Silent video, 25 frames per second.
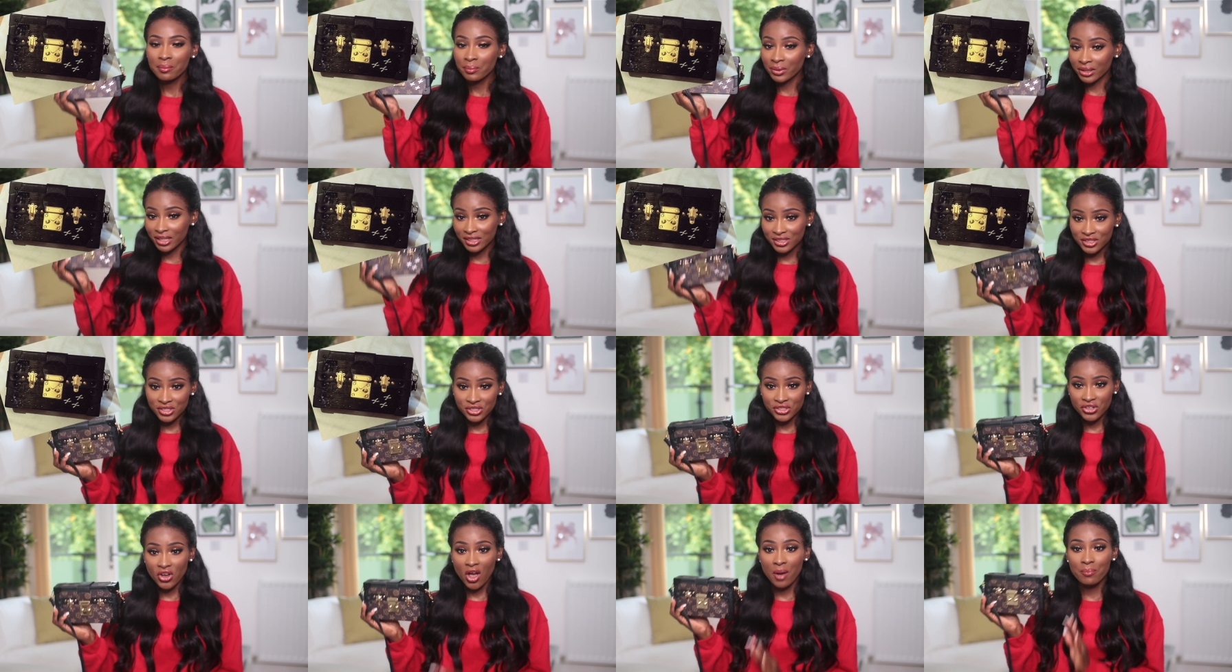but
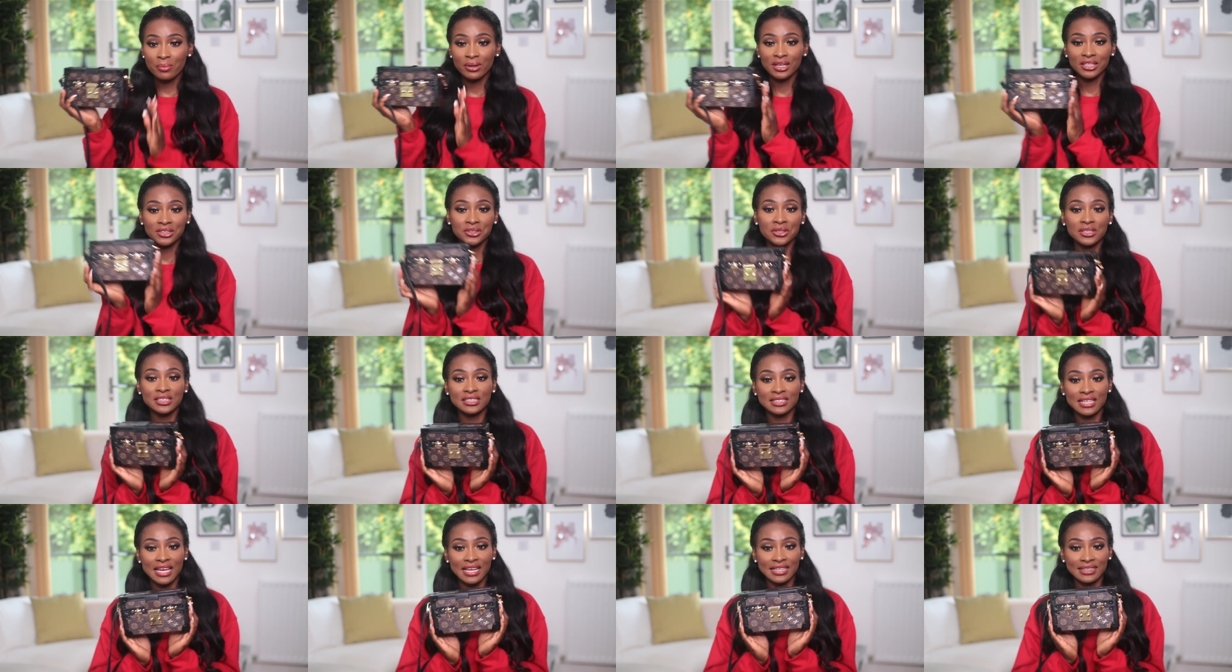it's not but it
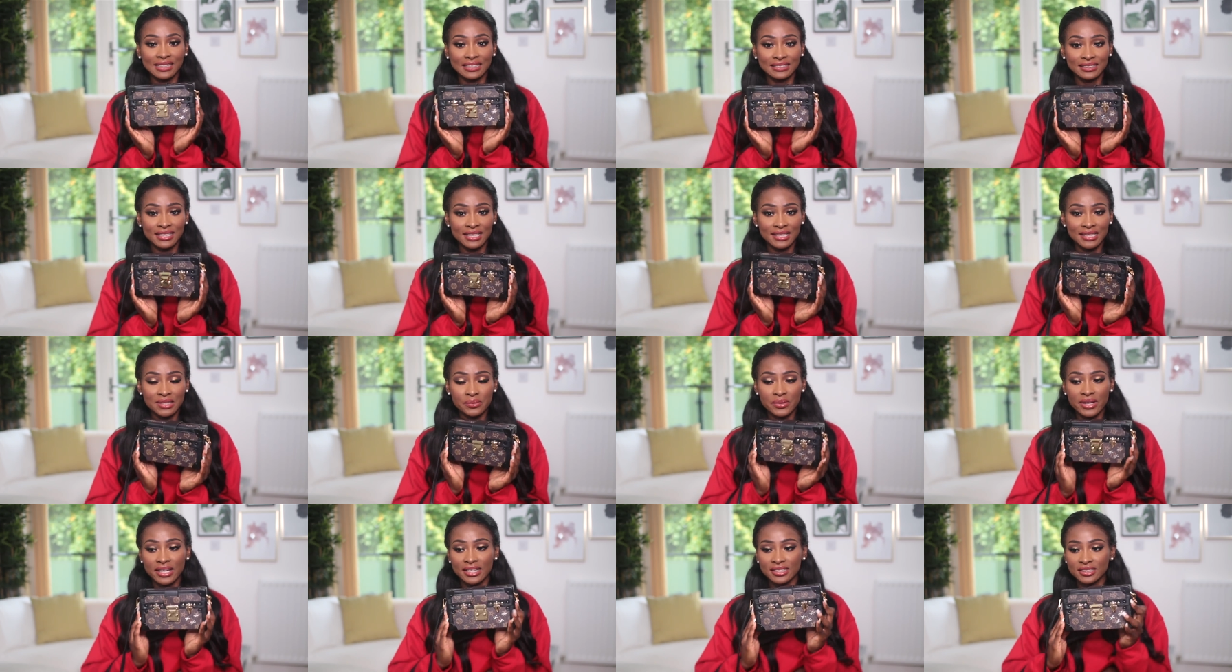looks like this
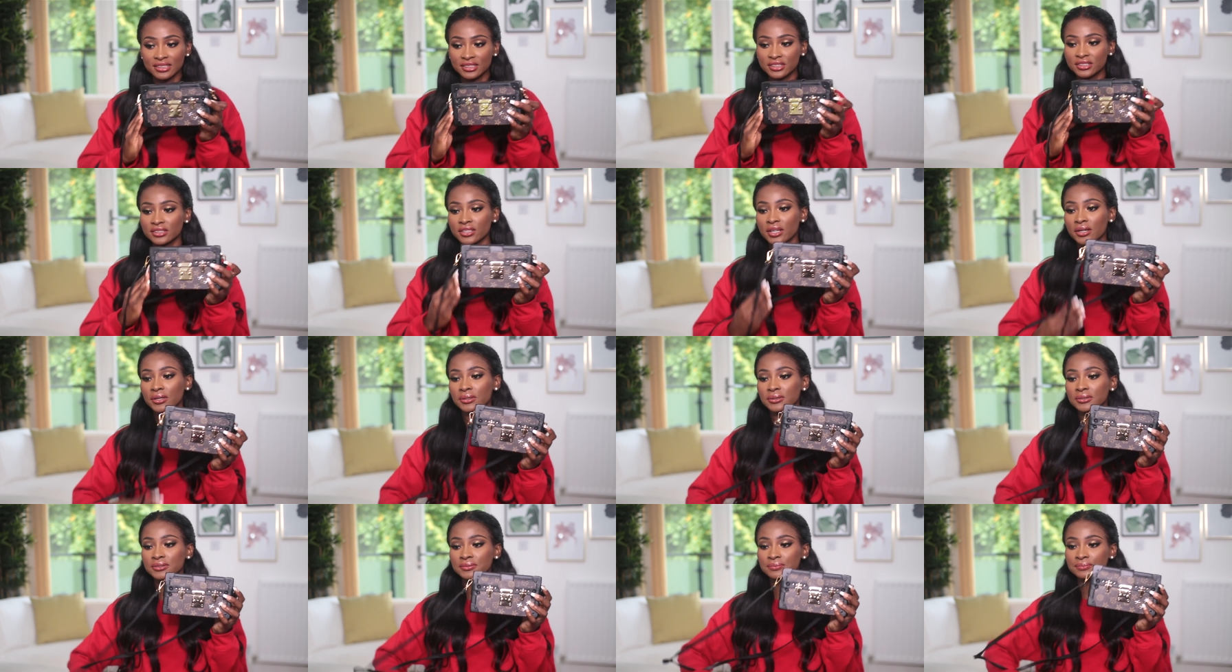anyway
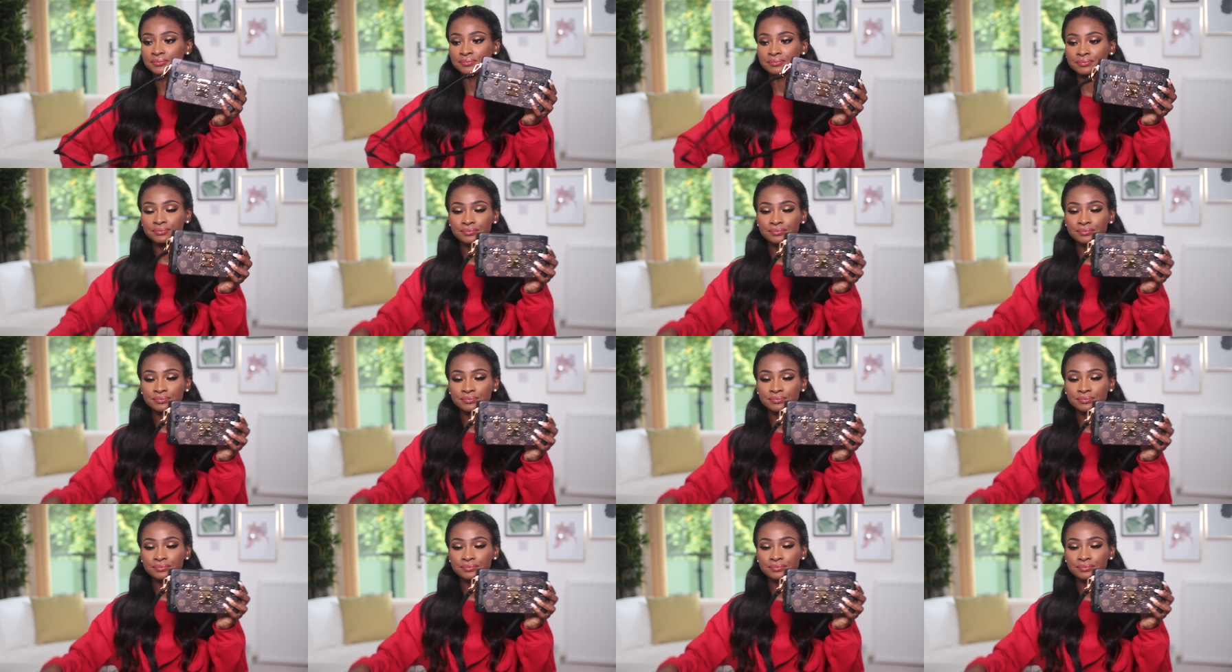so